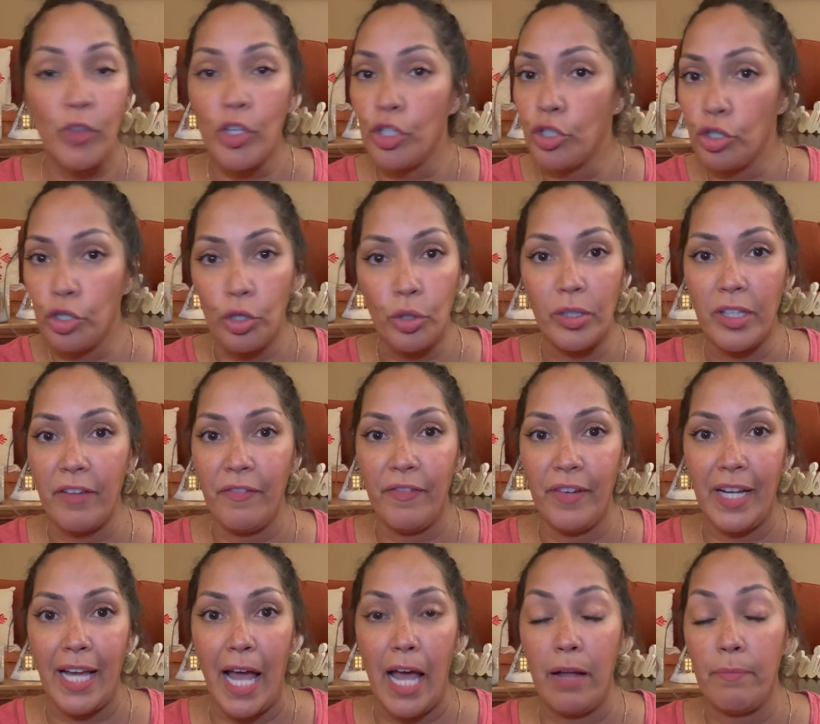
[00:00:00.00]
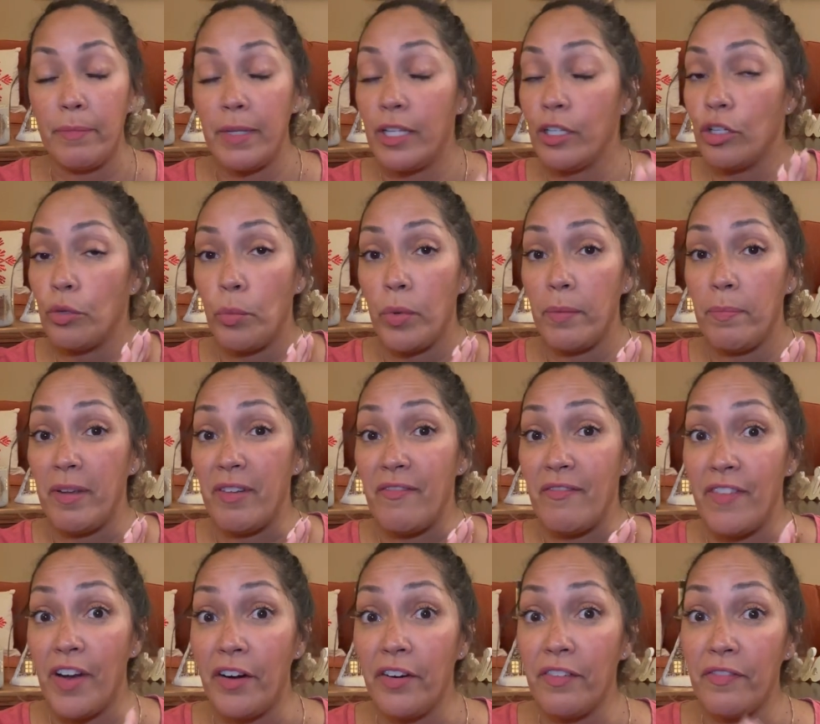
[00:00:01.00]
Truly forgot. I mean, we've been
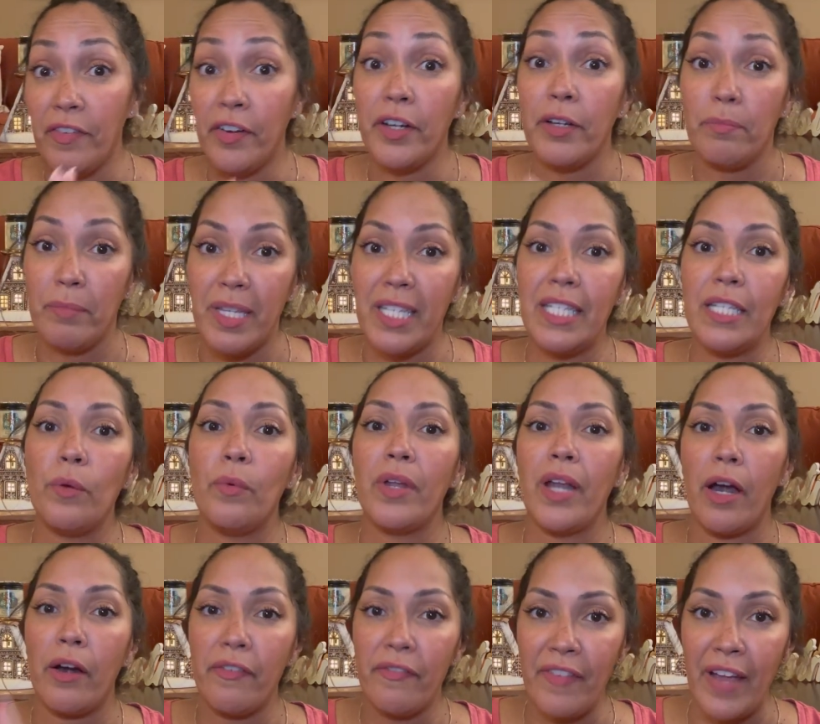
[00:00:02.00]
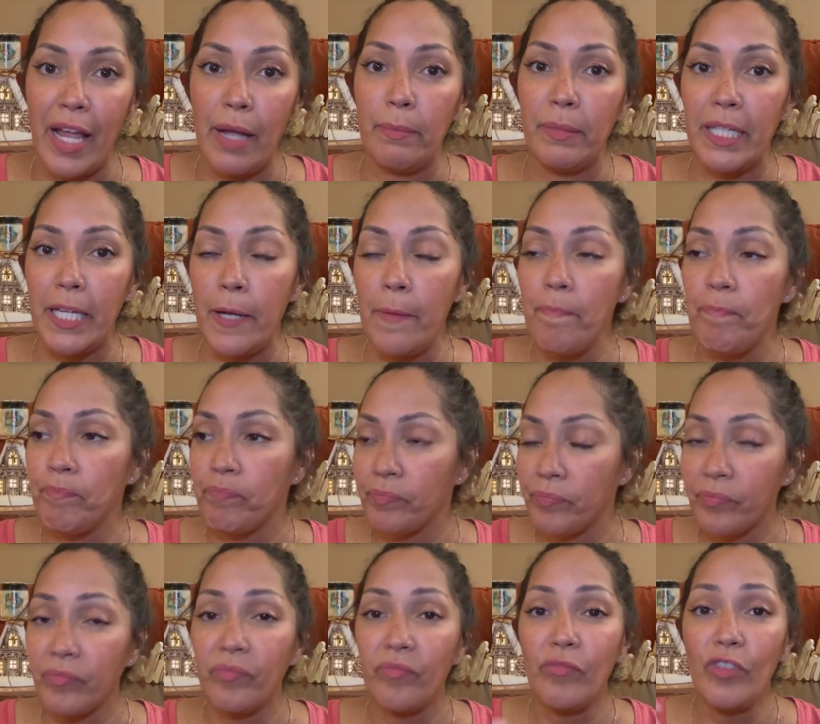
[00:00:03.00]
very, very busy with our family
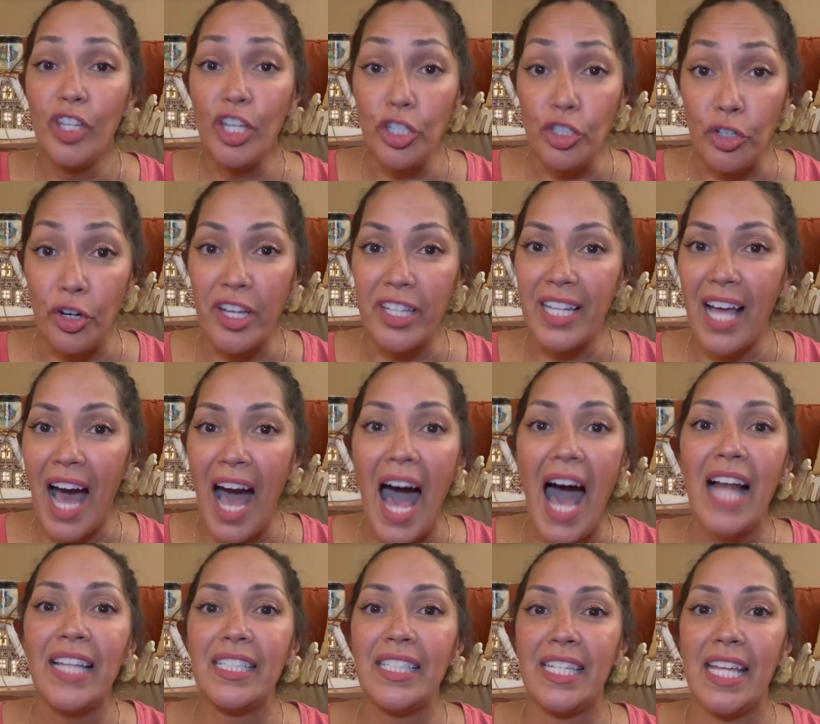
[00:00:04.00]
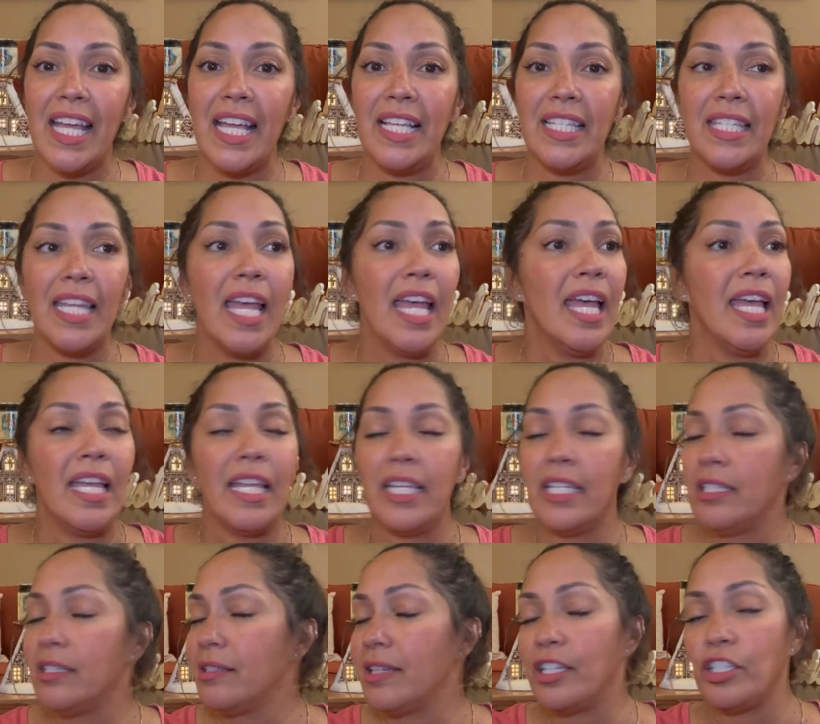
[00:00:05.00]
during the holidays.
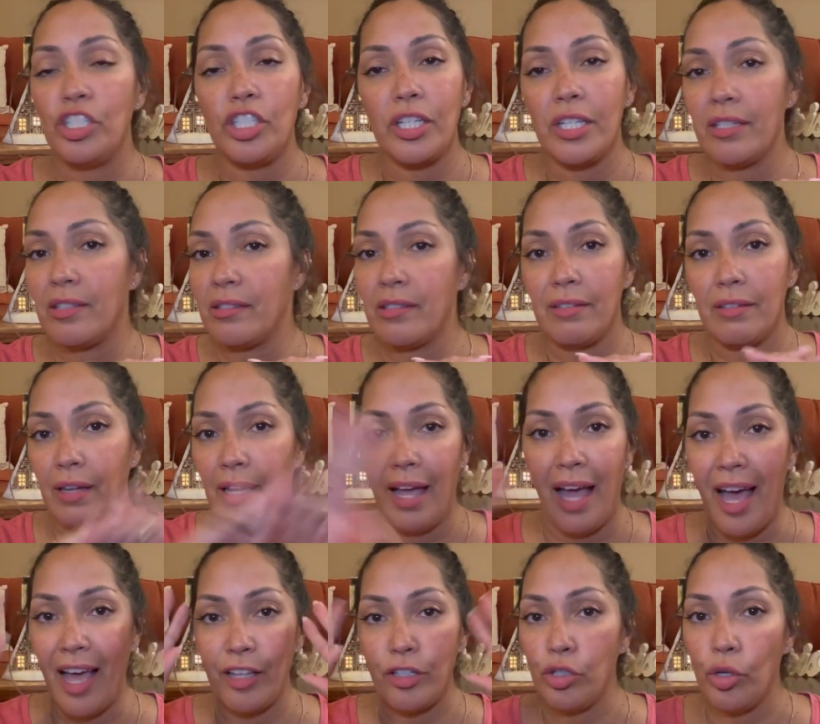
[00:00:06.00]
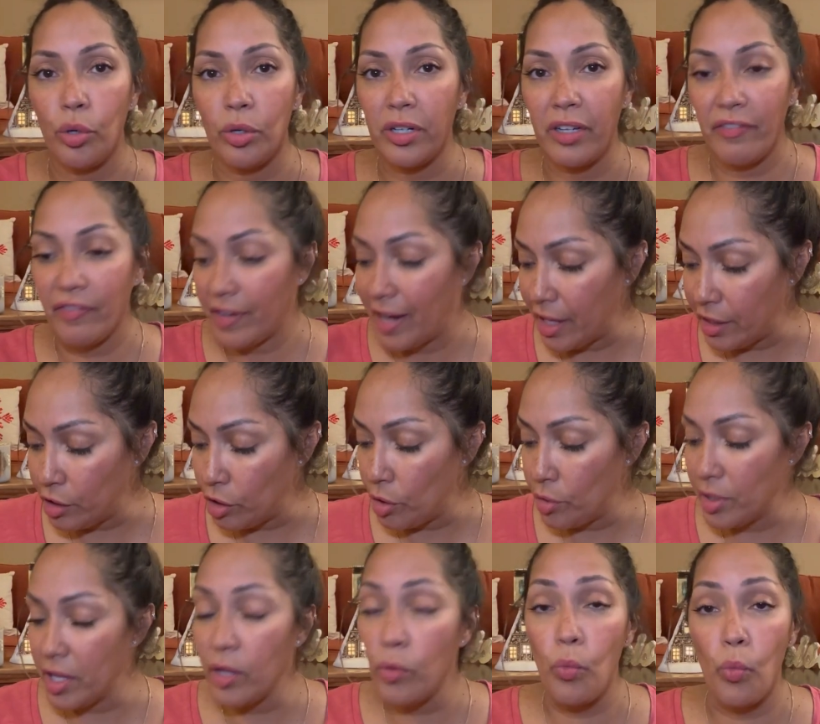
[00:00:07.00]
It's just, I totally forgot. The
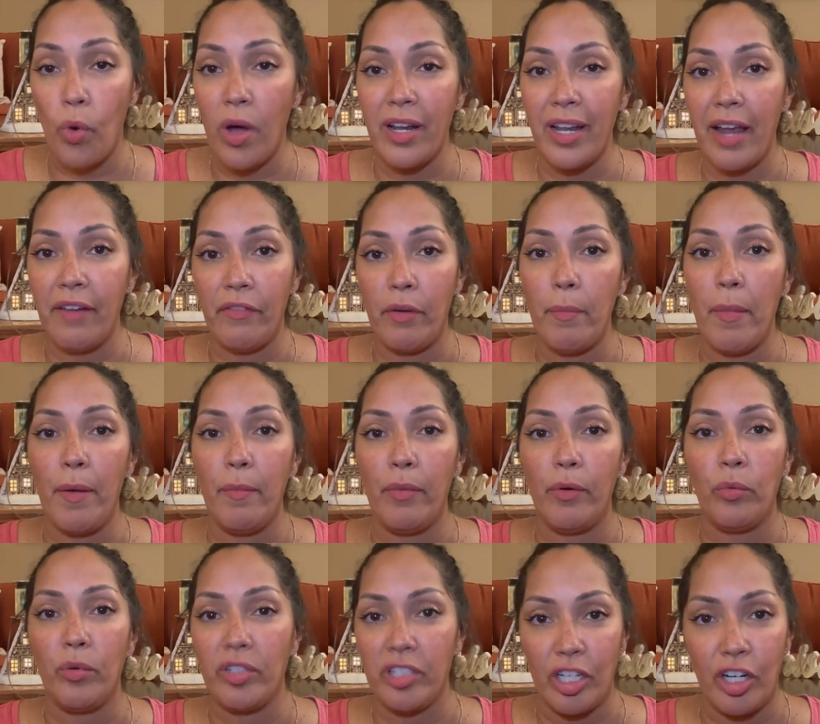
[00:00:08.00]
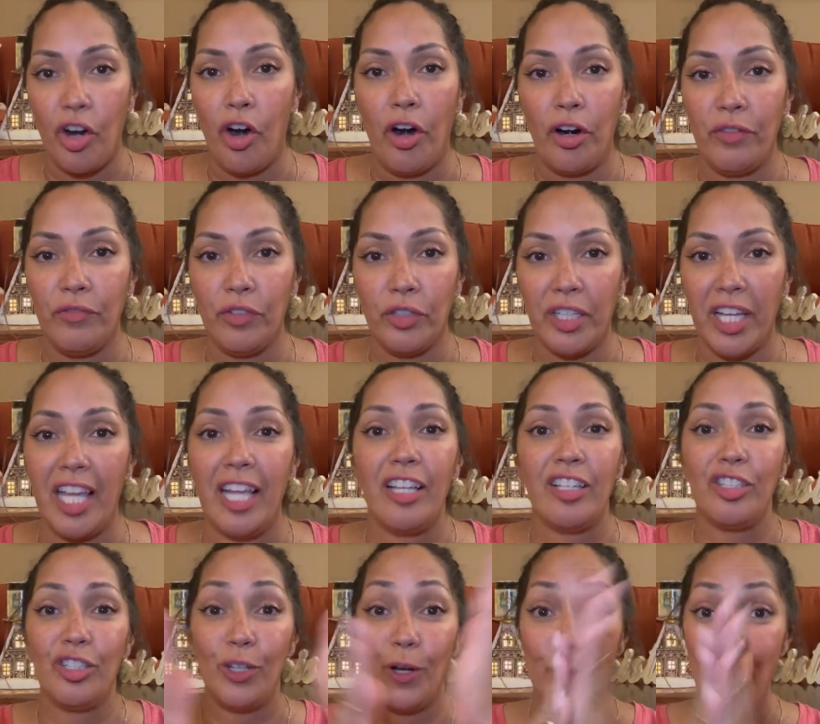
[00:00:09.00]
only one I remember was the Carnival
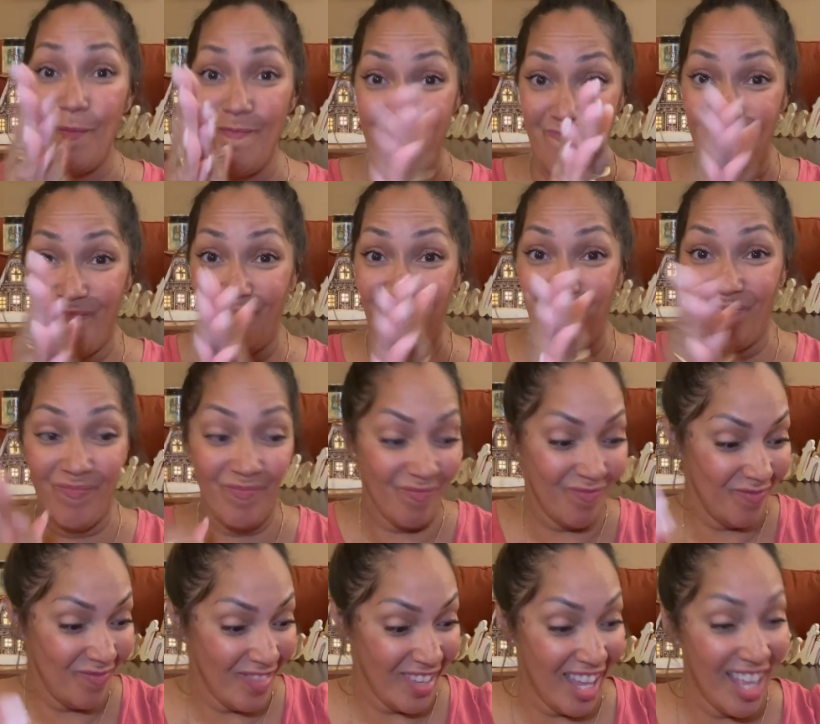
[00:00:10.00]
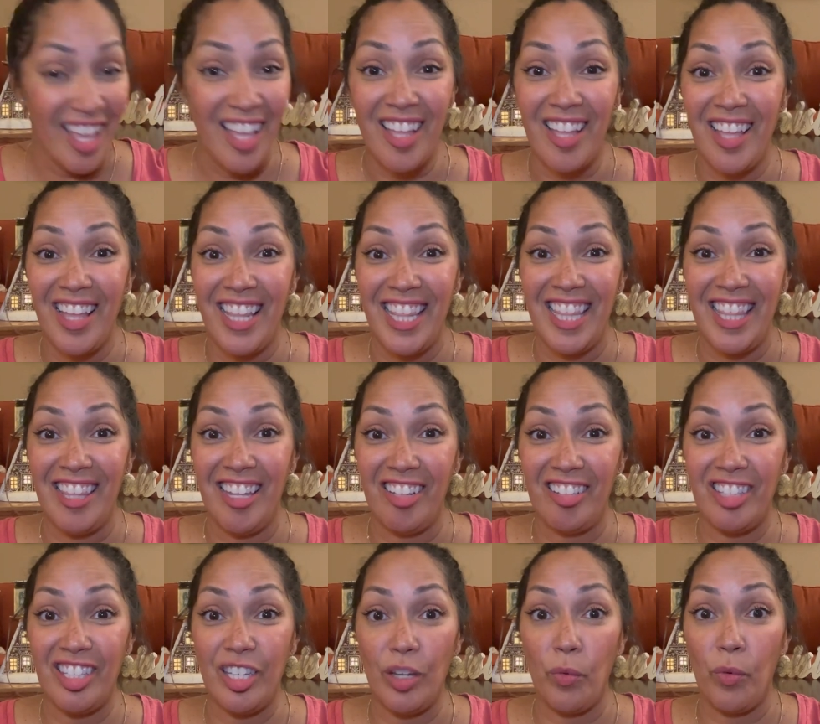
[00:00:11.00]
Cake. So
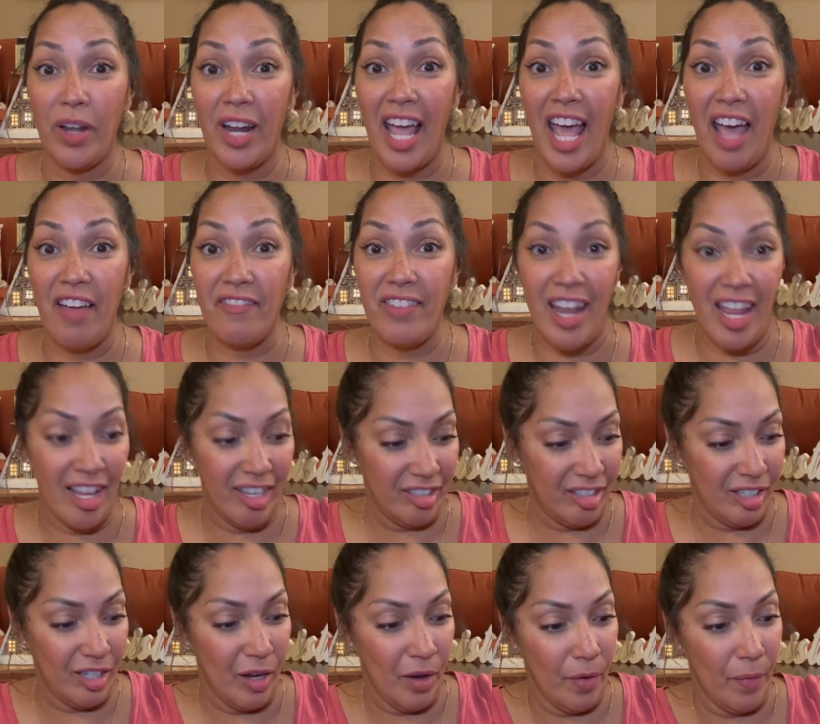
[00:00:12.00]
let's see what I have next.